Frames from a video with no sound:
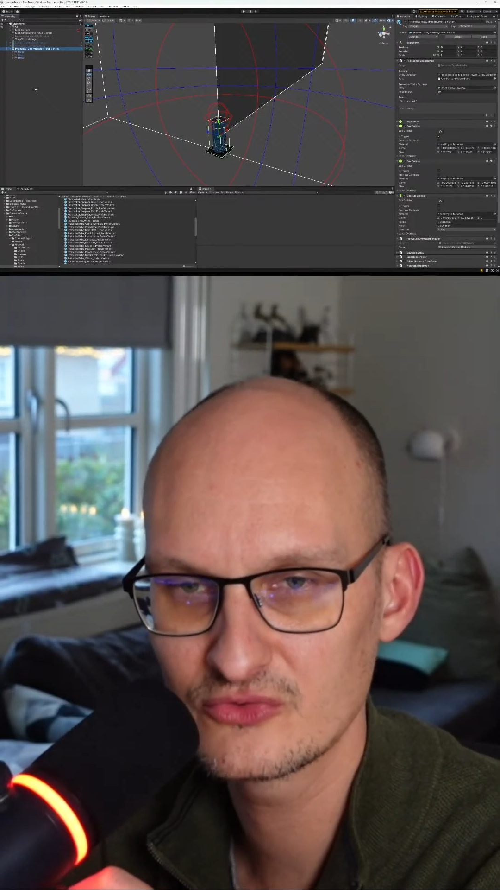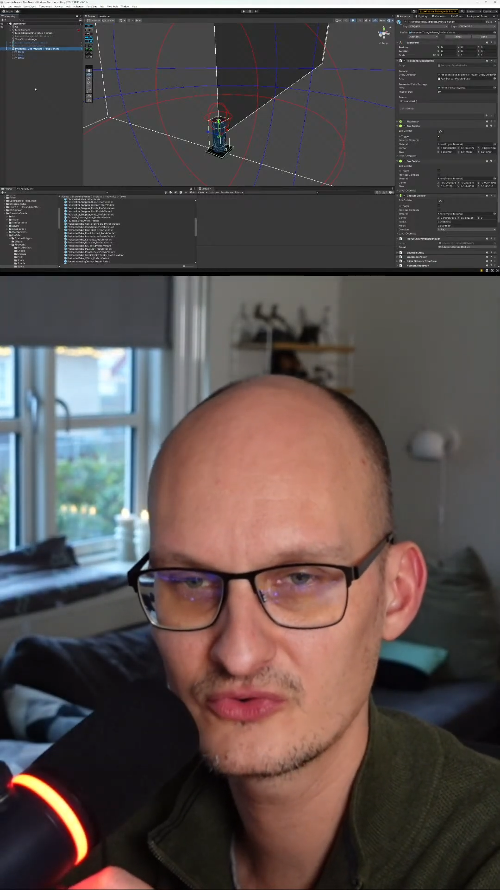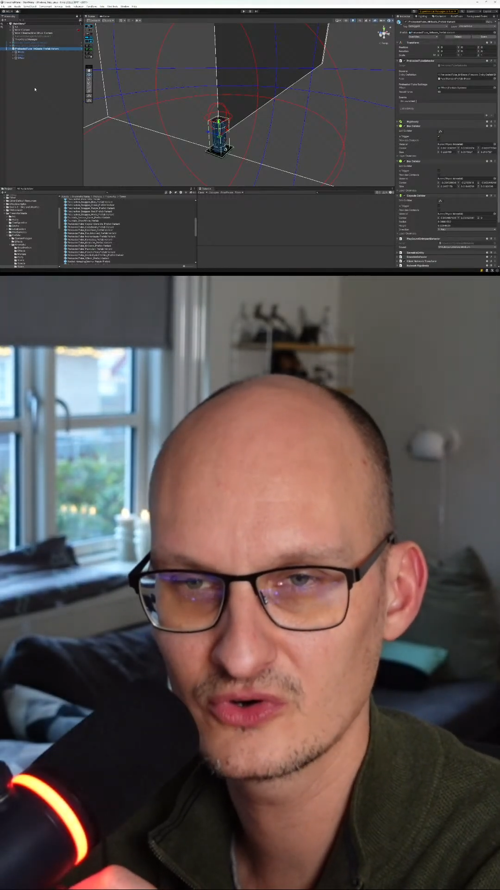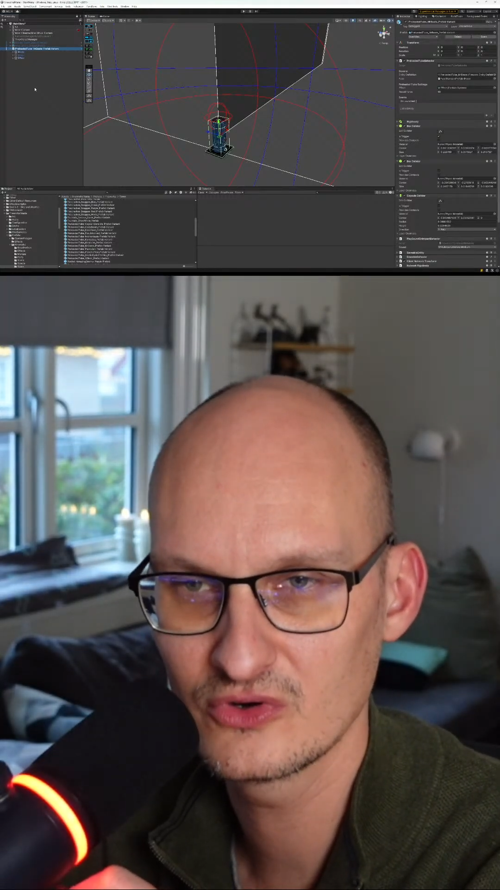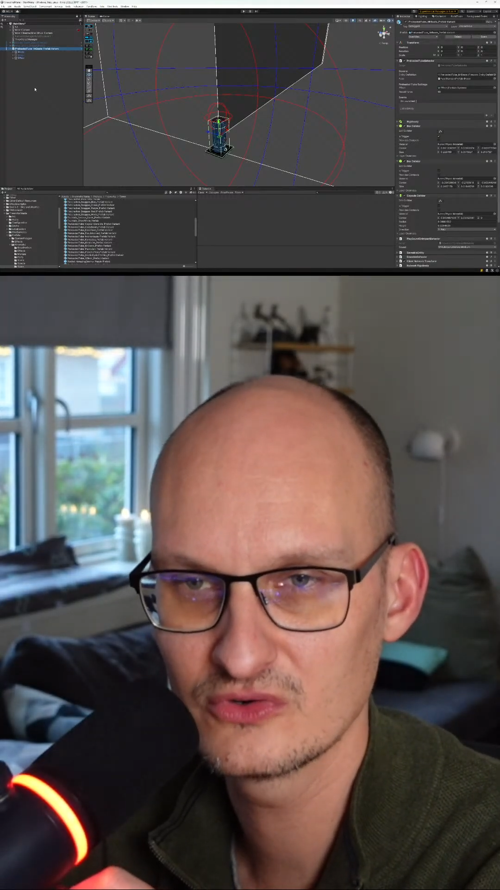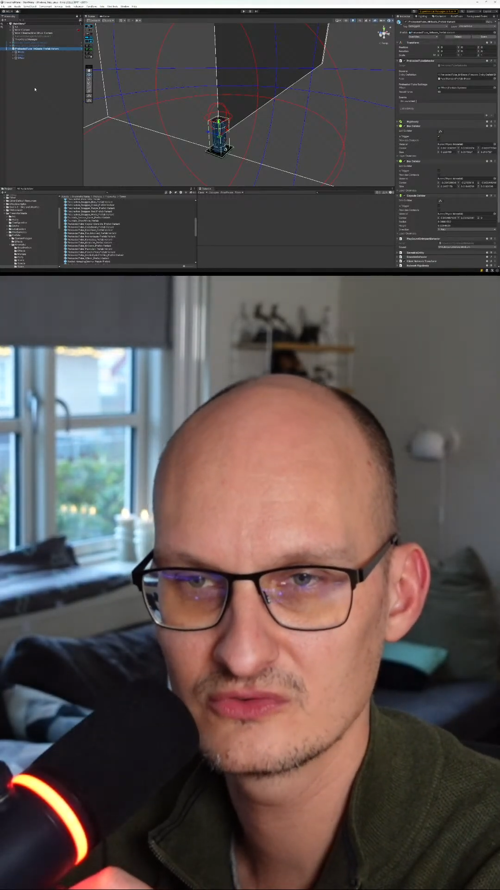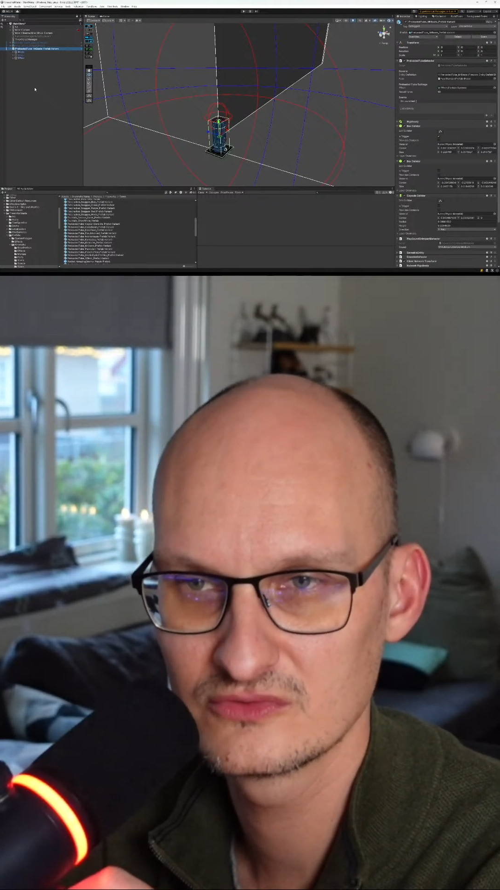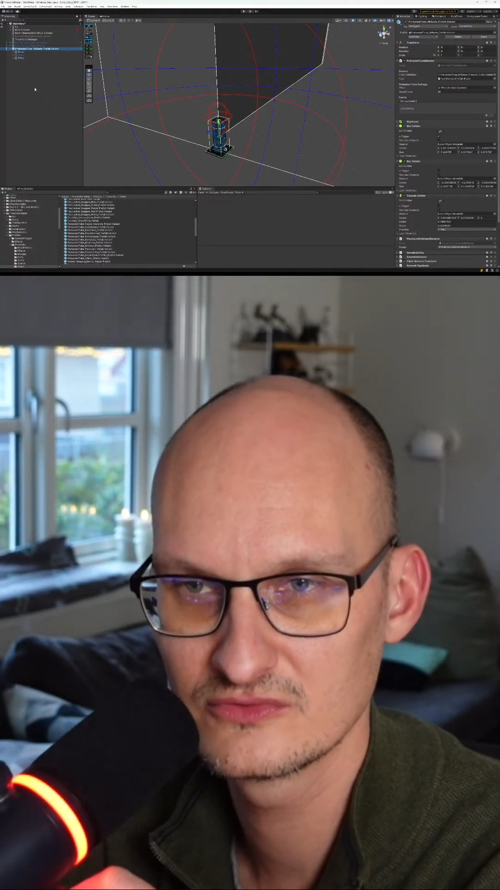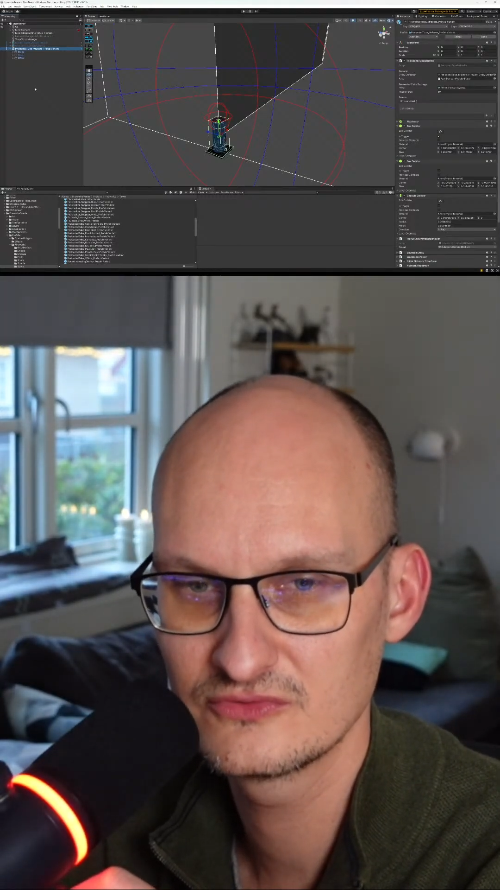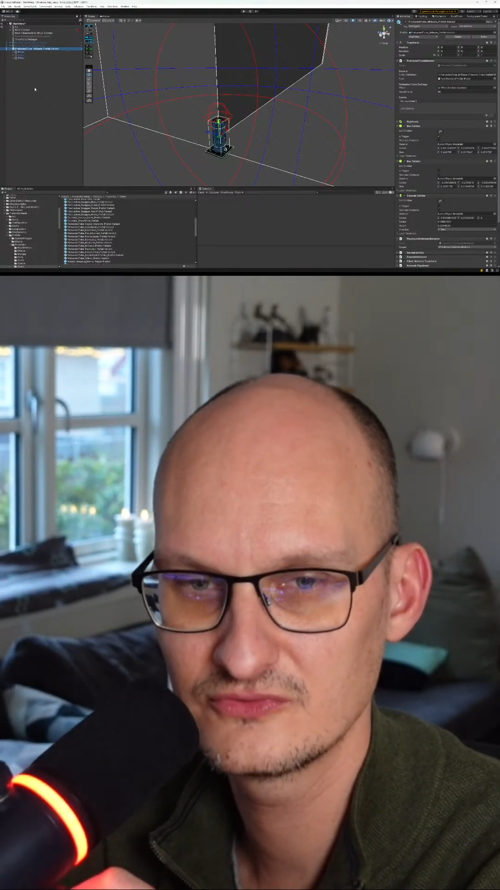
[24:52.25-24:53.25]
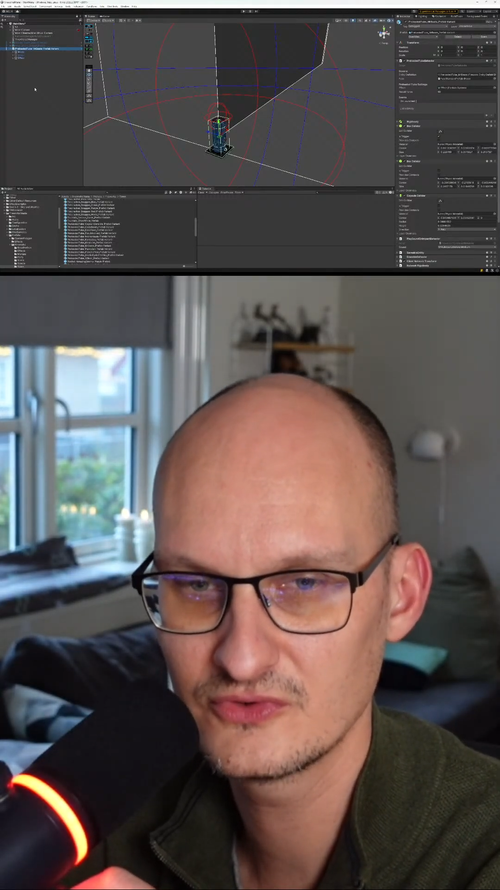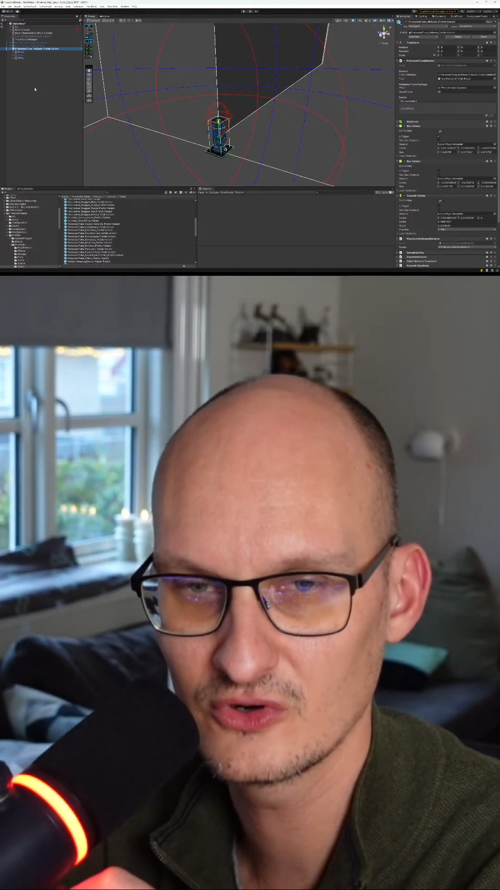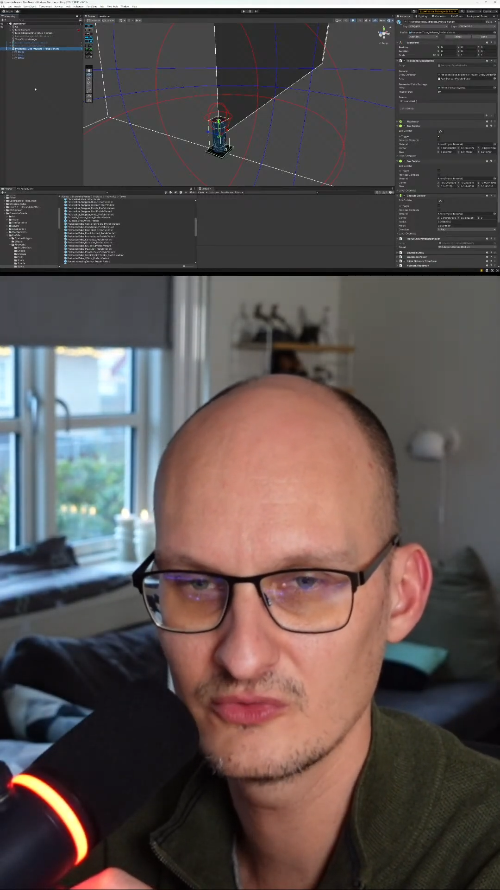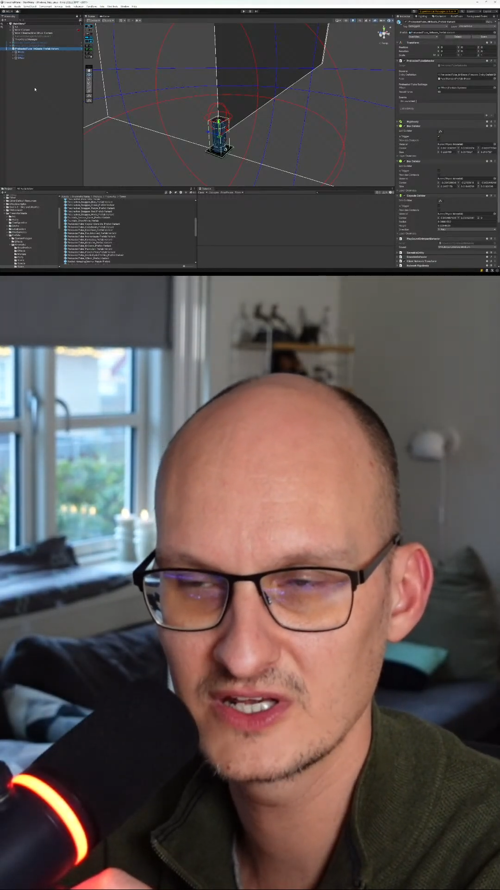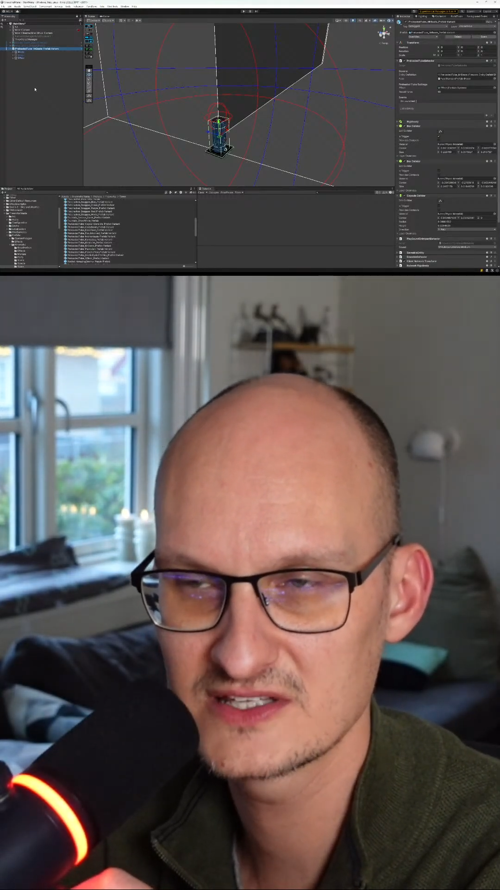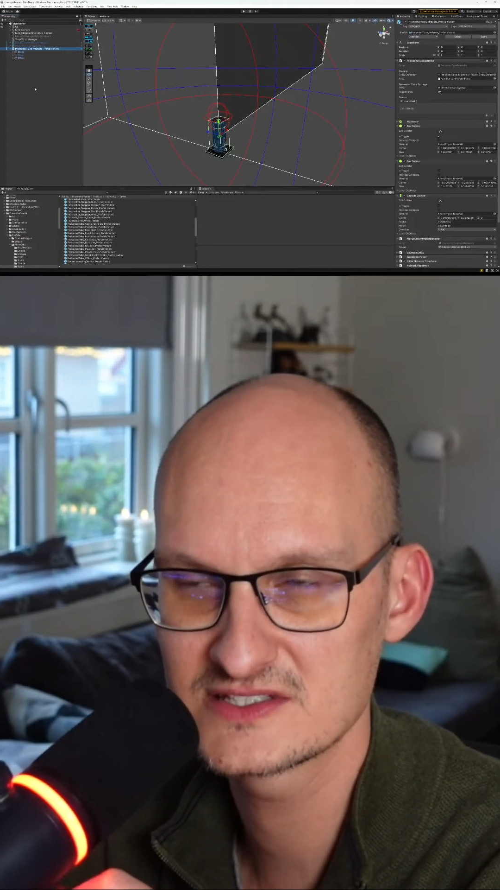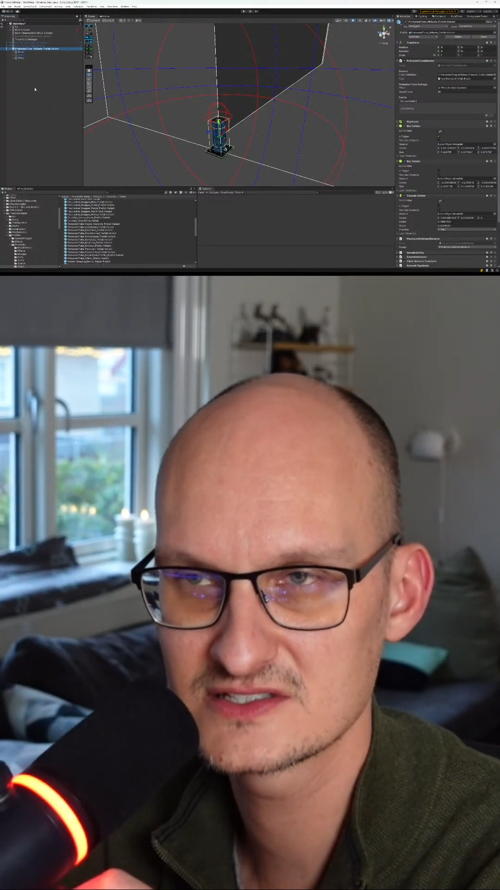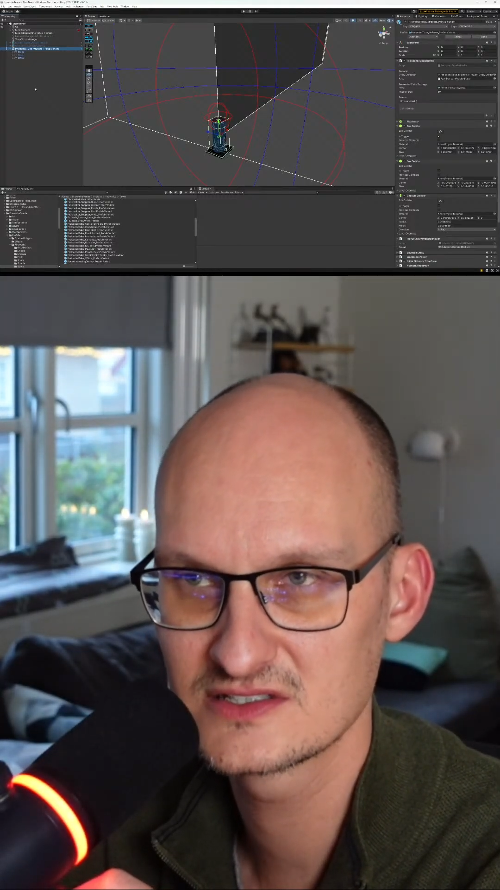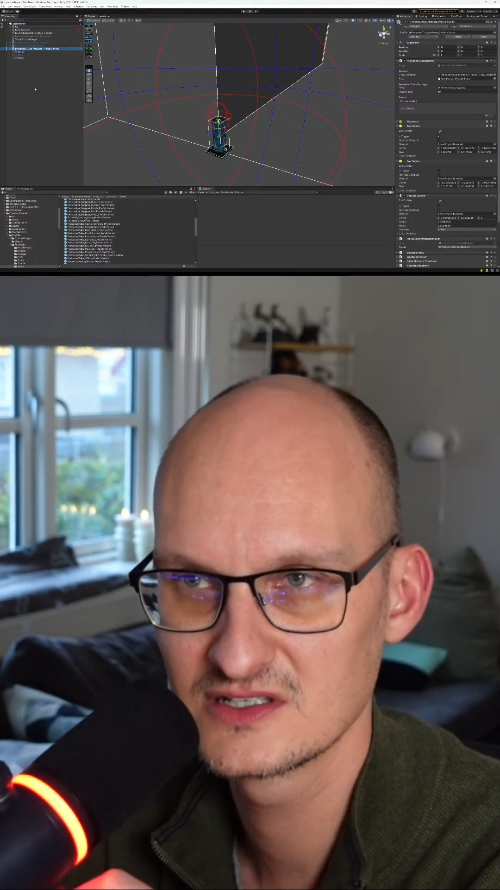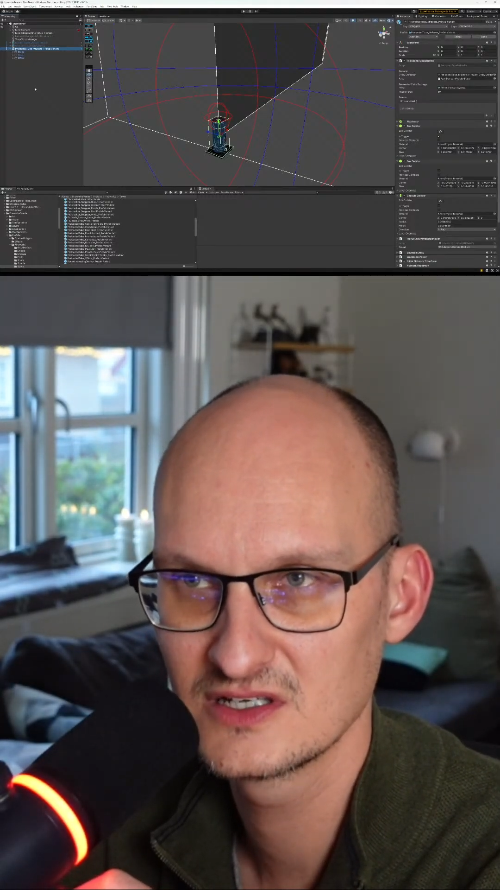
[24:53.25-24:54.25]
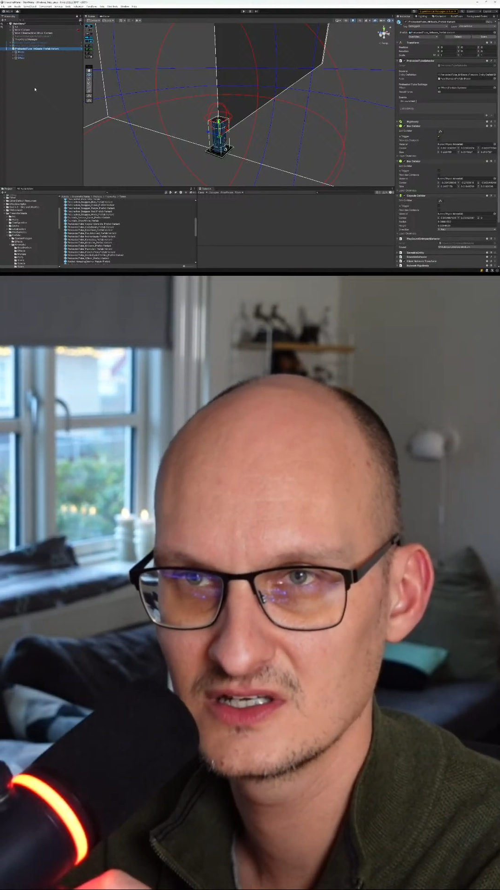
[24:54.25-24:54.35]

for when it's